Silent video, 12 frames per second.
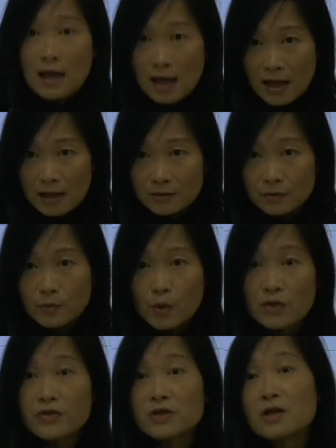And
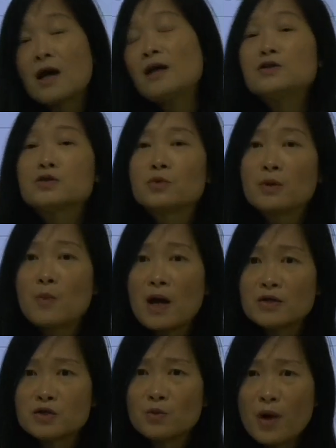one thing that I need to
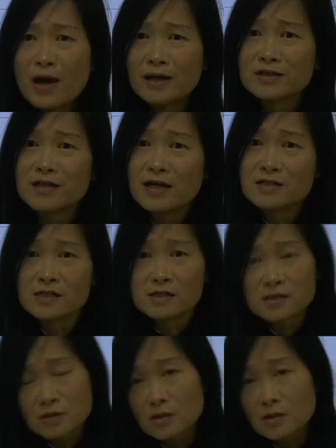remind you, where are the data?